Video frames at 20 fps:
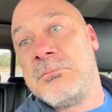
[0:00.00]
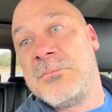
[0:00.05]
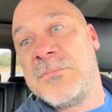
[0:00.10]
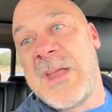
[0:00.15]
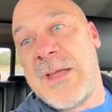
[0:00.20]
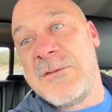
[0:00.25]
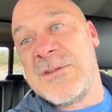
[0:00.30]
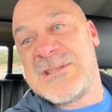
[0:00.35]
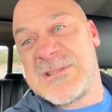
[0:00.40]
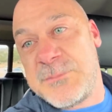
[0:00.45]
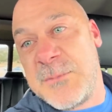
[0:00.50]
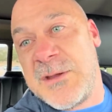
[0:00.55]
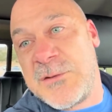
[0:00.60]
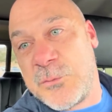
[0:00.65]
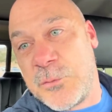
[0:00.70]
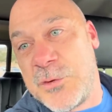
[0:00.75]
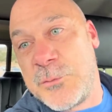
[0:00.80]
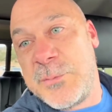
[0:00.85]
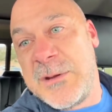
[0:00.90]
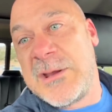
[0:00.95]
David Smith
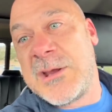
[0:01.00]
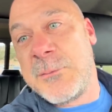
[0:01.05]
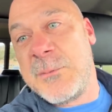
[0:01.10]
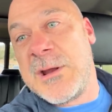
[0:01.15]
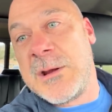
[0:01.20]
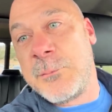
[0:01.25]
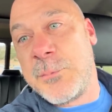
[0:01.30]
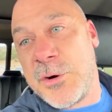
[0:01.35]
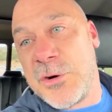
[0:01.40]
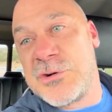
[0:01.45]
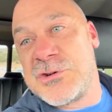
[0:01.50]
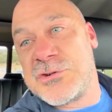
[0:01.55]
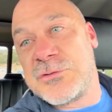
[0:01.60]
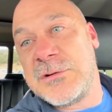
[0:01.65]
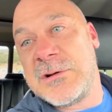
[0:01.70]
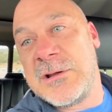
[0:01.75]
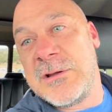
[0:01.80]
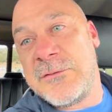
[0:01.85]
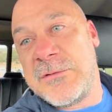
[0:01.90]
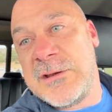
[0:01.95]
would be committing
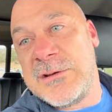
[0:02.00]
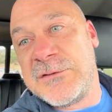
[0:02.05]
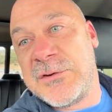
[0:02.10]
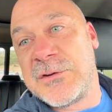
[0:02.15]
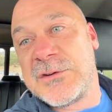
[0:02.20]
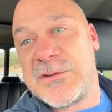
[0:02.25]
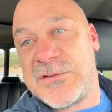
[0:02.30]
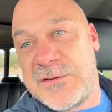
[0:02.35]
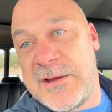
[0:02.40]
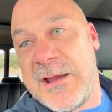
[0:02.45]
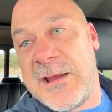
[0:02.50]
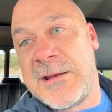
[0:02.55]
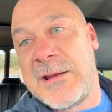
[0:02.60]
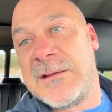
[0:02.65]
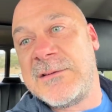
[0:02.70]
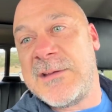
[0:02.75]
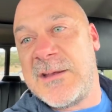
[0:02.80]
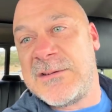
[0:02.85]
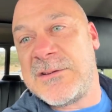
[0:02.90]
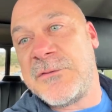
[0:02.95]
perjury if he took the stand
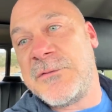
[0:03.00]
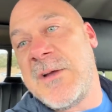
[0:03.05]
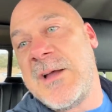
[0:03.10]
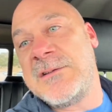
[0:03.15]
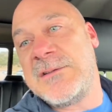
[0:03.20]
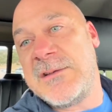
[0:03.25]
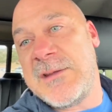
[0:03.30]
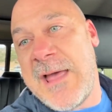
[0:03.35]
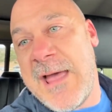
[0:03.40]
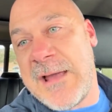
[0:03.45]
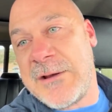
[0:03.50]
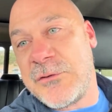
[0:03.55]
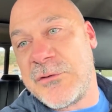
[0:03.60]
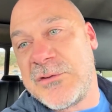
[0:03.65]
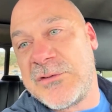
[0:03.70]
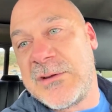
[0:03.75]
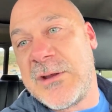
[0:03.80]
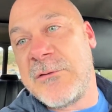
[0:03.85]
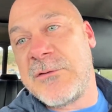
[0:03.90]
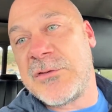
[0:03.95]
and testified to the
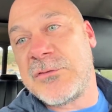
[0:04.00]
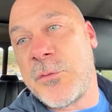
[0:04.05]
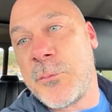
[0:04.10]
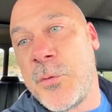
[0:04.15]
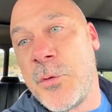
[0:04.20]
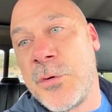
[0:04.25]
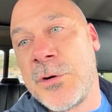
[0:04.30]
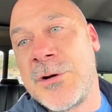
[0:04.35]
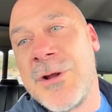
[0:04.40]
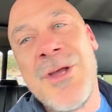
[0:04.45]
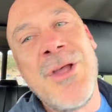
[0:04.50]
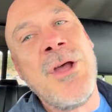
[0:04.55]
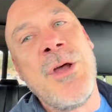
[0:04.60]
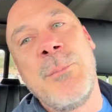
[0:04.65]
accuracy of his report,